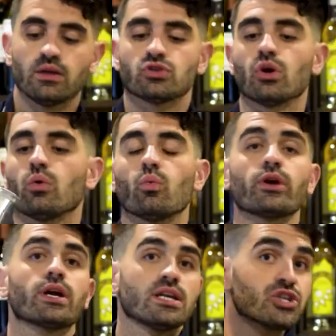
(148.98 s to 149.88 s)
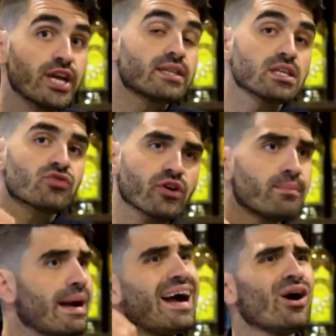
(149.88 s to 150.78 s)
So we're gonna shake this for
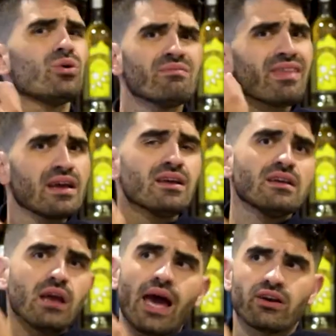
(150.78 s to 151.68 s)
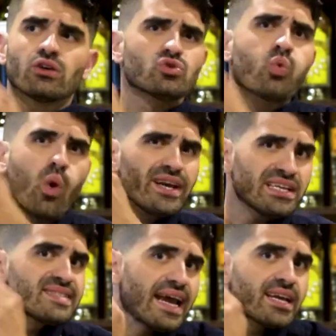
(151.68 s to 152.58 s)
about, I don't know, 20
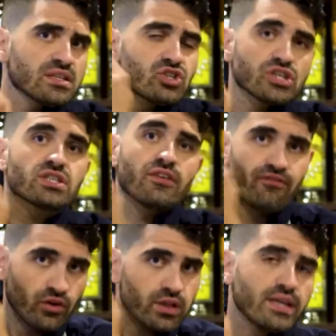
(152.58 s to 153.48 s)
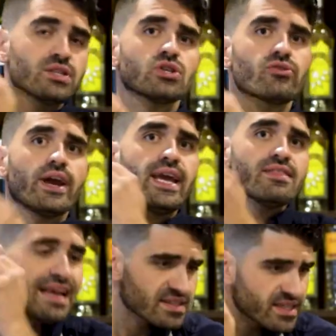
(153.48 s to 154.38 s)
seconds, just to fully integrate
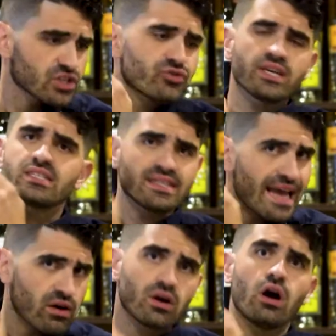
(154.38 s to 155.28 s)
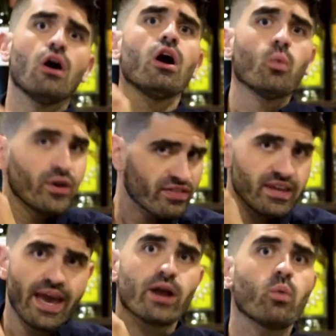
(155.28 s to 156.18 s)
that citrus, the alcohol with
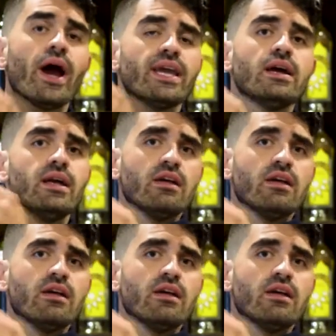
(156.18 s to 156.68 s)
the egg white.